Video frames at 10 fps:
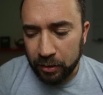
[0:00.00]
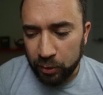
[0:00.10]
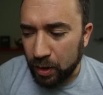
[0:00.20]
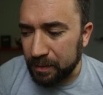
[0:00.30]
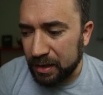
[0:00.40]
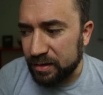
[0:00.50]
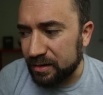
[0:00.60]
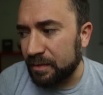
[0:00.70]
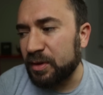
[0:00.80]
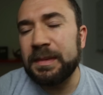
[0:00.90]
you go. You wanted me to
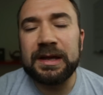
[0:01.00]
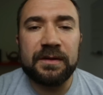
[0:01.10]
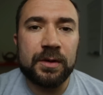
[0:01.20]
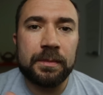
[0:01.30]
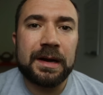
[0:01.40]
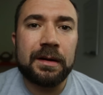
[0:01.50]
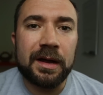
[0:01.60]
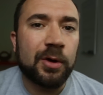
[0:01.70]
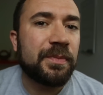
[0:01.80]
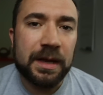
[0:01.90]
say something to make you feel better? I
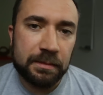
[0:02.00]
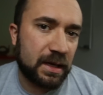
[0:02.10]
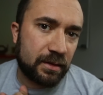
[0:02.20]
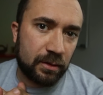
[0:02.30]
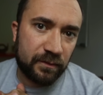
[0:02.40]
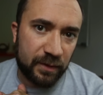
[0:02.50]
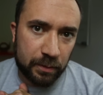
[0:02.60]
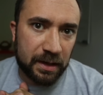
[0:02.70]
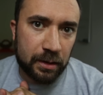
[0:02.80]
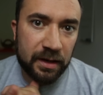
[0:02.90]
hope that makes you feel
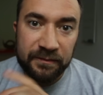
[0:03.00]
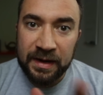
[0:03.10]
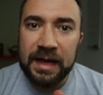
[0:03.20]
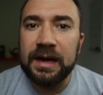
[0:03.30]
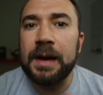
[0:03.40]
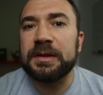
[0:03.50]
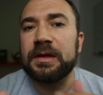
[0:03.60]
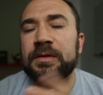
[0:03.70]
better. If not, how about